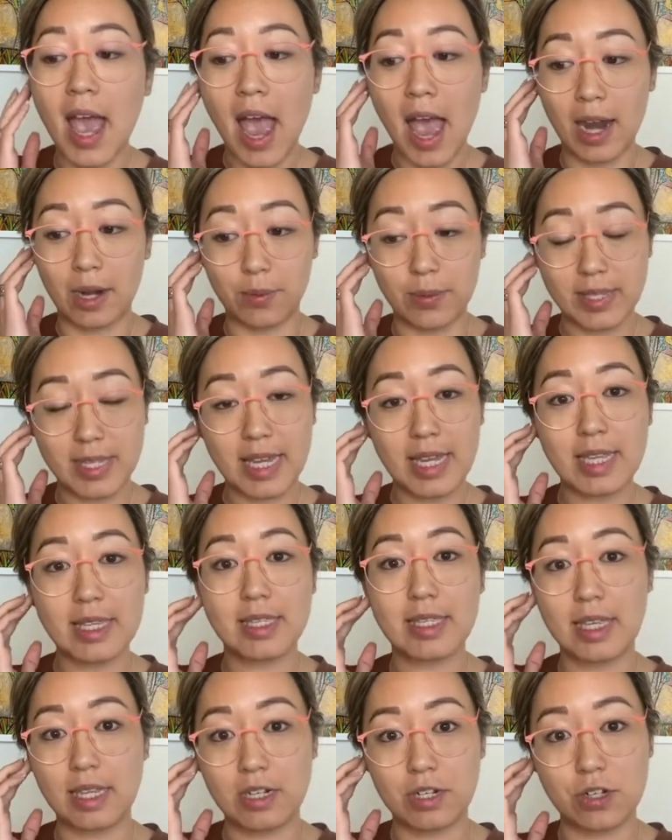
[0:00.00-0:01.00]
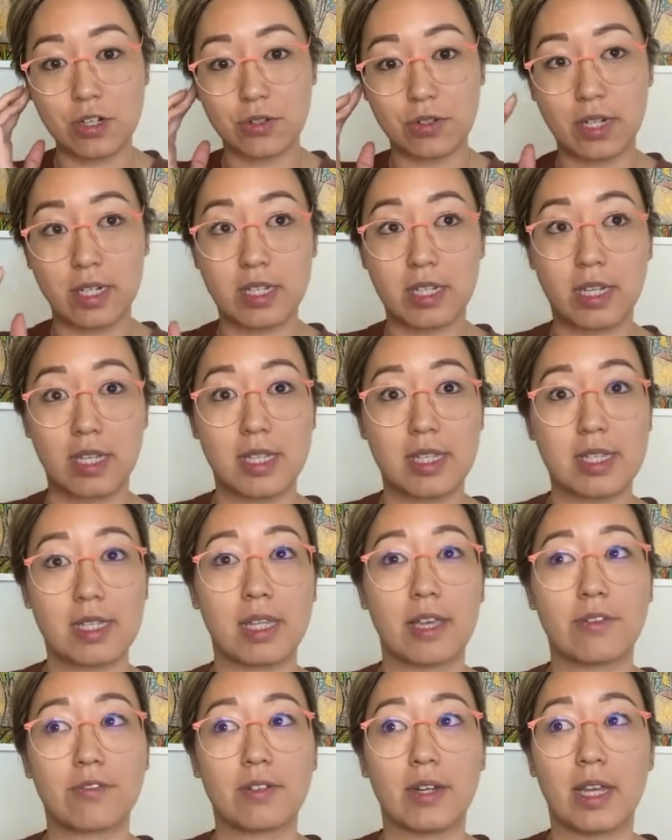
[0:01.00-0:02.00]
and it was his injury to his
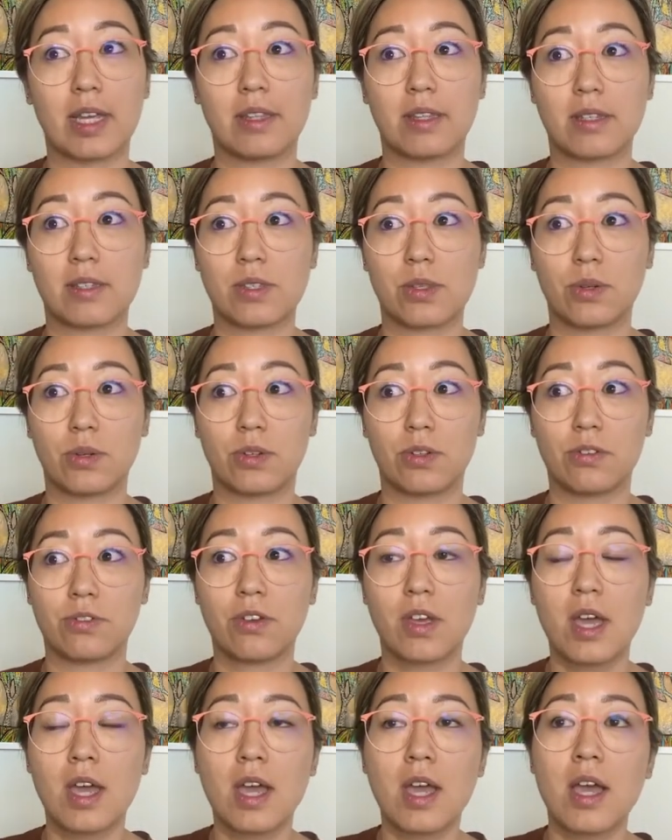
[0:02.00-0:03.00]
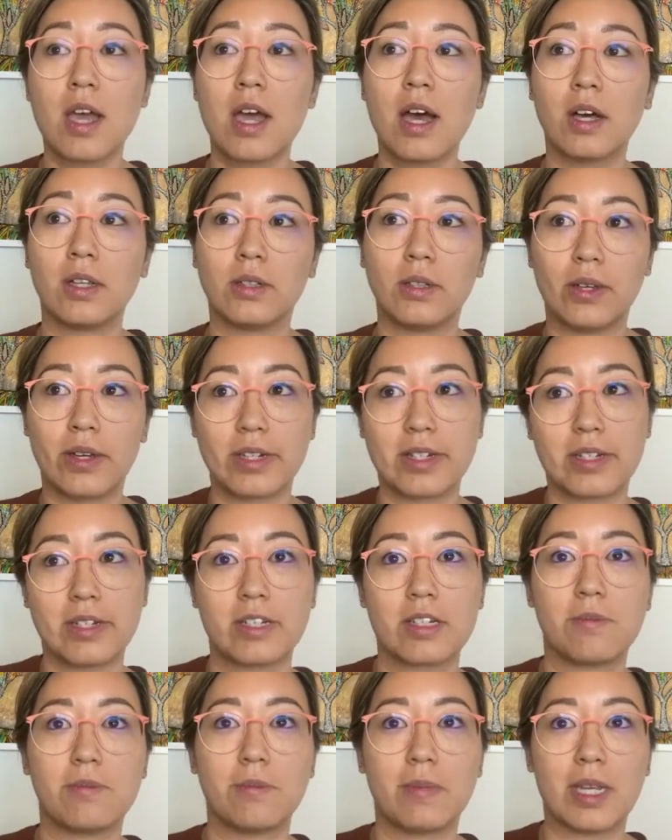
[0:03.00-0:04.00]
left knee that sort of
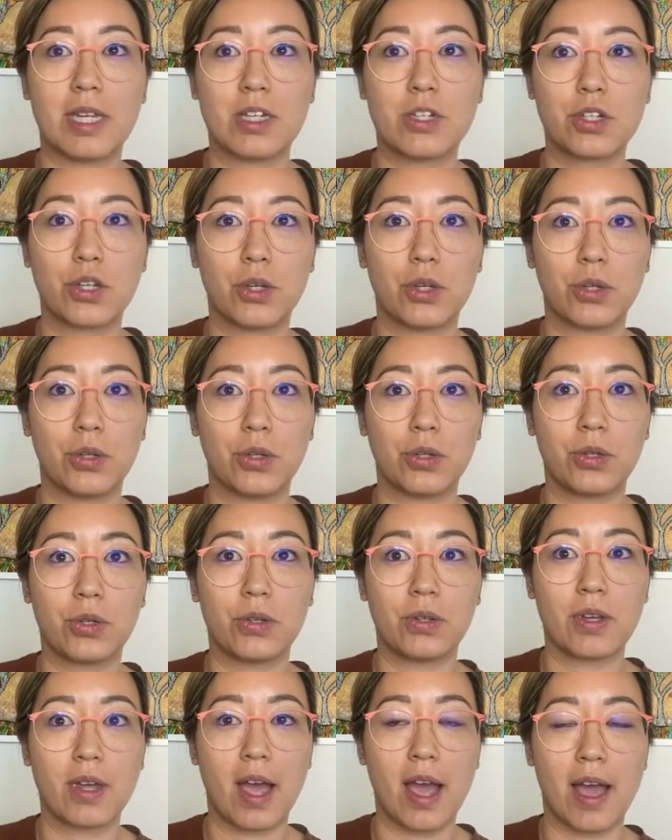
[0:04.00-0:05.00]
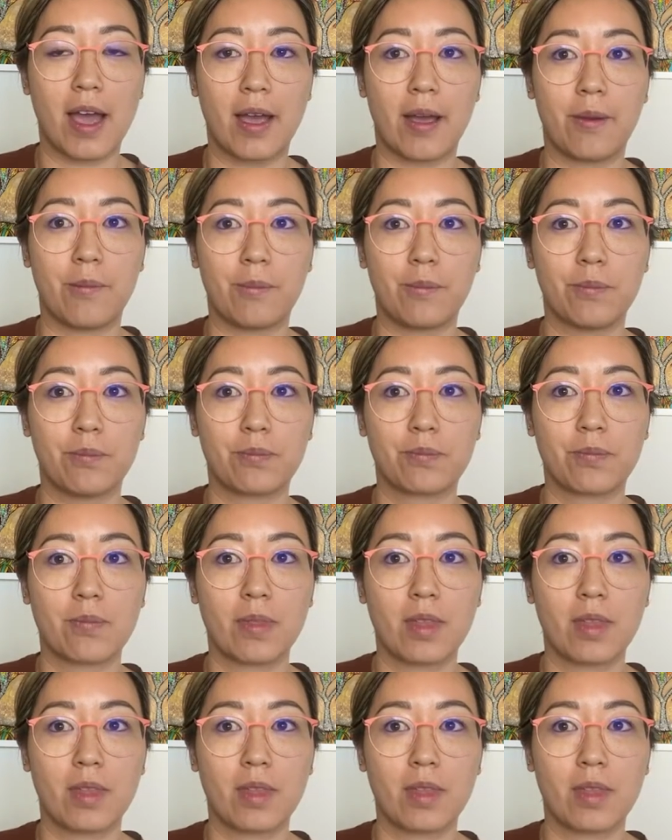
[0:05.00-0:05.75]
alerted me to the